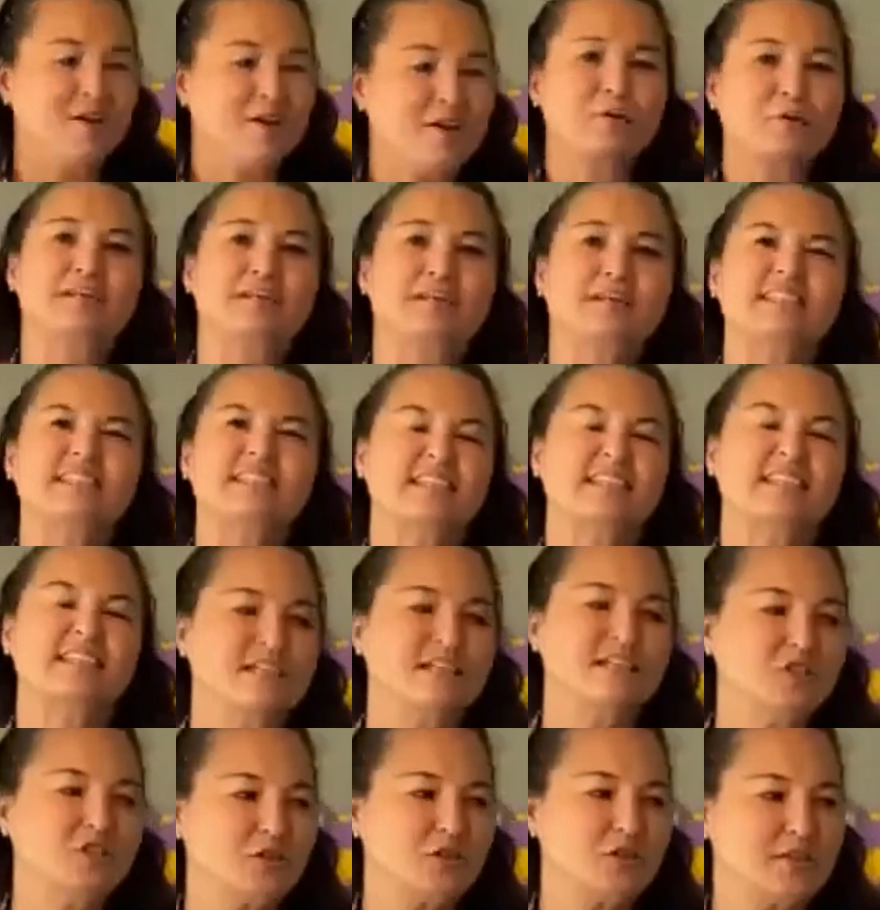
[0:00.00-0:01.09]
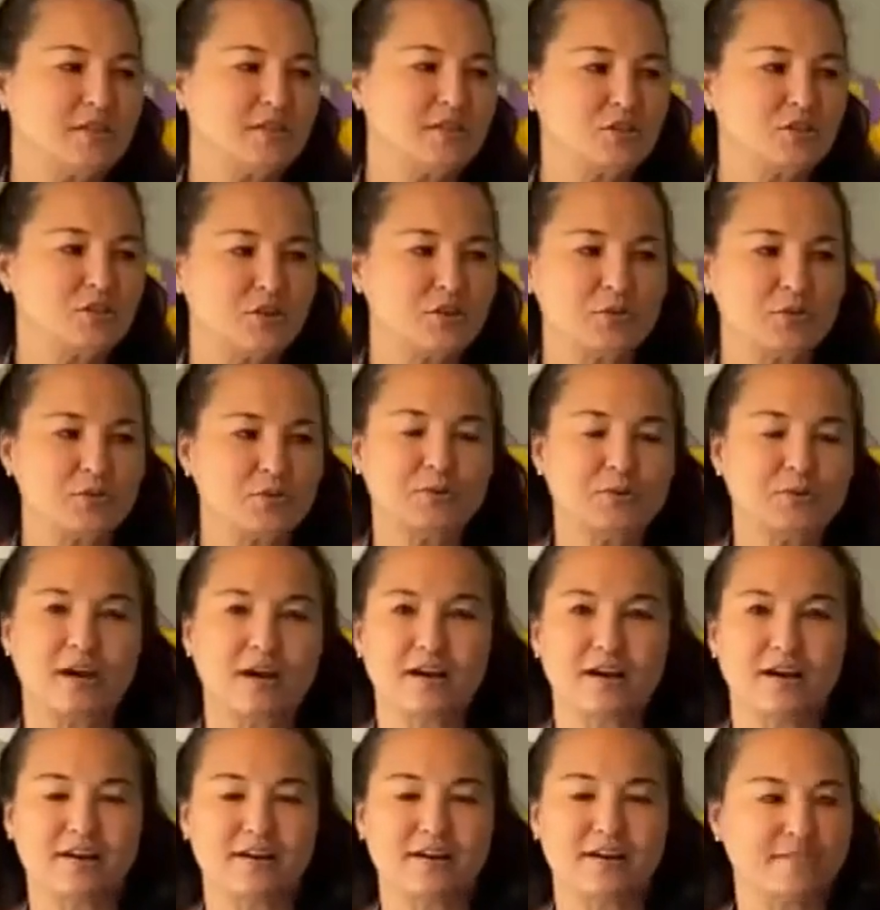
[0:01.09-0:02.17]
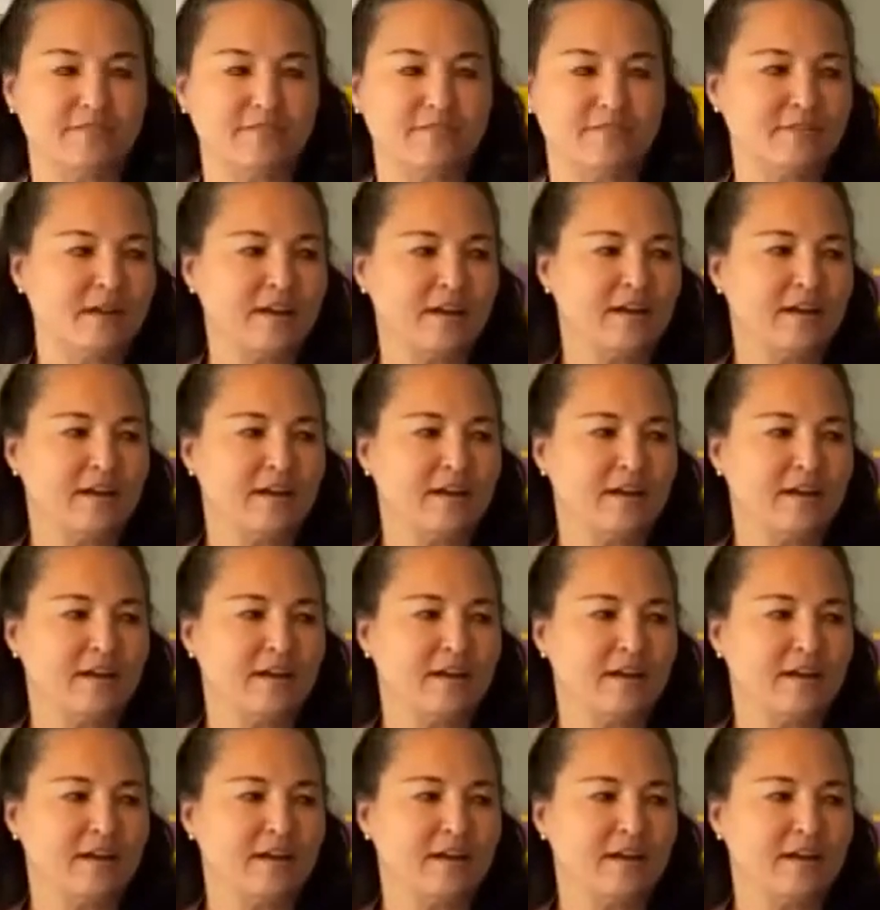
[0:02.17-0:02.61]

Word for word: We're gonna sing it to the tune of